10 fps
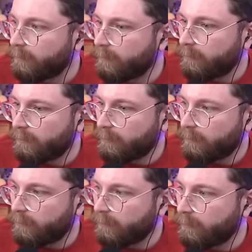
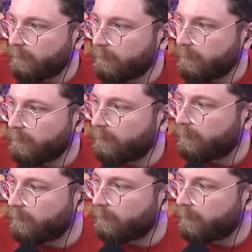
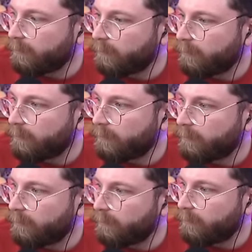
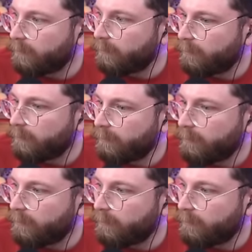No words are spoken by the person on screen.